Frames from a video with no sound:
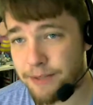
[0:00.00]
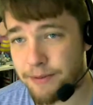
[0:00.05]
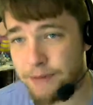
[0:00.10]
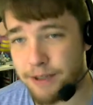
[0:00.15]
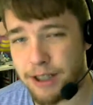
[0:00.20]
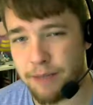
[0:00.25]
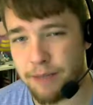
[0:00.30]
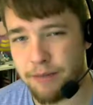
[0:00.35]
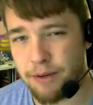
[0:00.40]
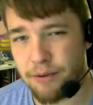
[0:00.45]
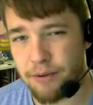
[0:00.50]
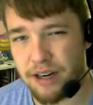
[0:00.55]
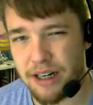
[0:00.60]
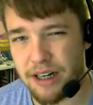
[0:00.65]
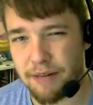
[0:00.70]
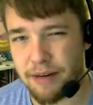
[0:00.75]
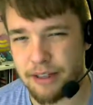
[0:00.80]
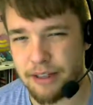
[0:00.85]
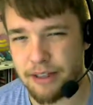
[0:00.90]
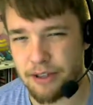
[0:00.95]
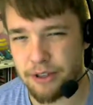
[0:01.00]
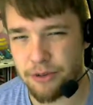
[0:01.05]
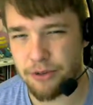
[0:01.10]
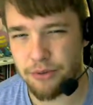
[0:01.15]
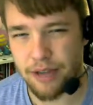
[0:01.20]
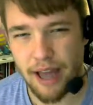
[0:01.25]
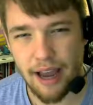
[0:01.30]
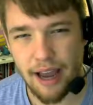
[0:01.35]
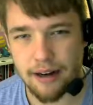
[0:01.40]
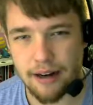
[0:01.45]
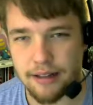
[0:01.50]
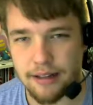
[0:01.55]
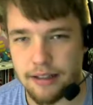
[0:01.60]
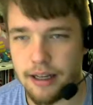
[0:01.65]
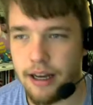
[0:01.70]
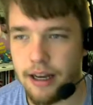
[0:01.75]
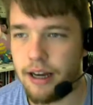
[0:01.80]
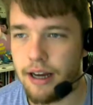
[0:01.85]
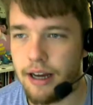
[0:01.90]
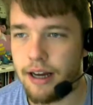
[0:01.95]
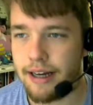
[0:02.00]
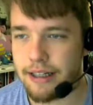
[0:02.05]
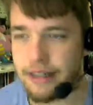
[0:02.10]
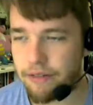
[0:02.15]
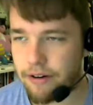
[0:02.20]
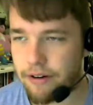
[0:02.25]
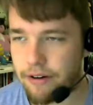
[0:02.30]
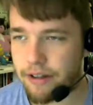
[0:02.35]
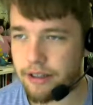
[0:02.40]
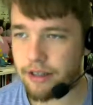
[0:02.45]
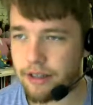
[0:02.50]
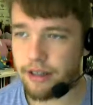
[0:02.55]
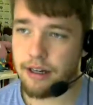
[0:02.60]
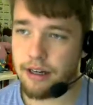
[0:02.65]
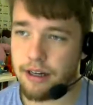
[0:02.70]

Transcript: but it's going to be randomizers. Who cares? It's very...